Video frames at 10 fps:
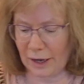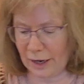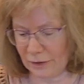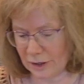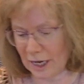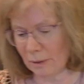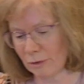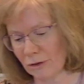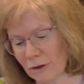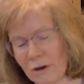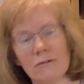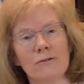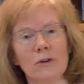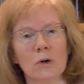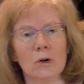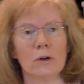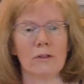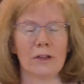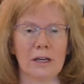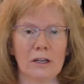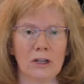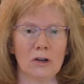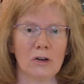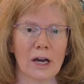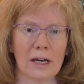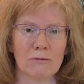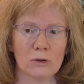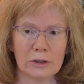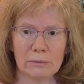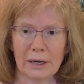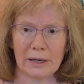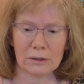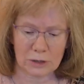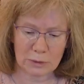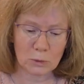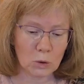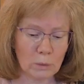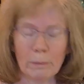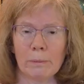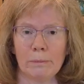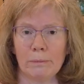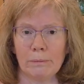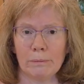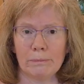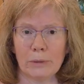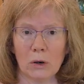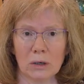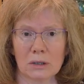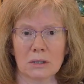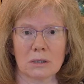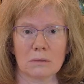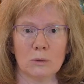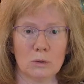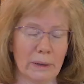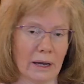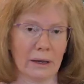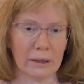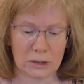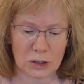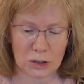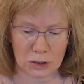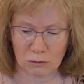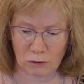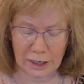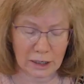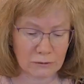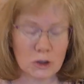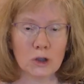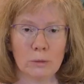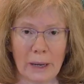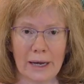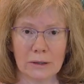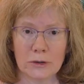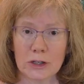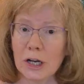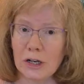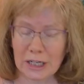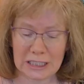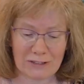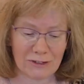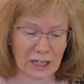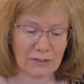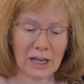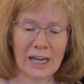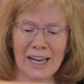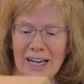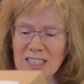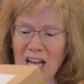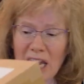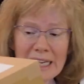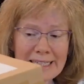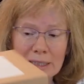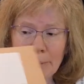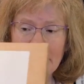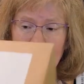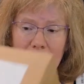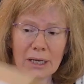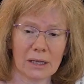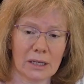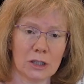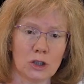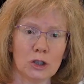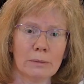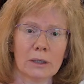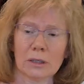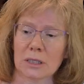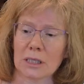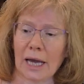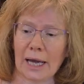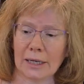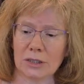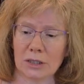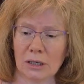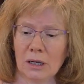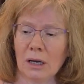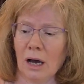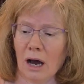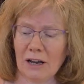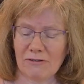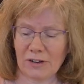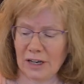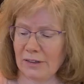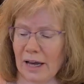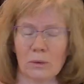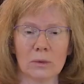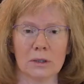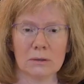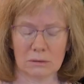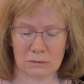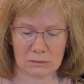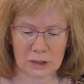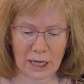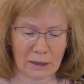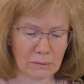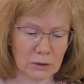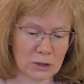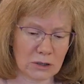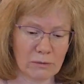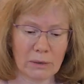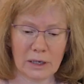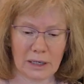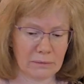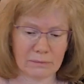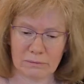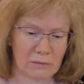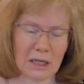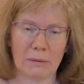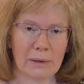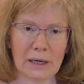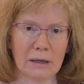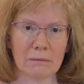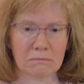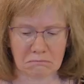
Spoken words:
and the depth for the UK Royal Mail small box, small package rate of £2.95. It's a little bit bigger than a shoebox, and I find that will take most of my eBay,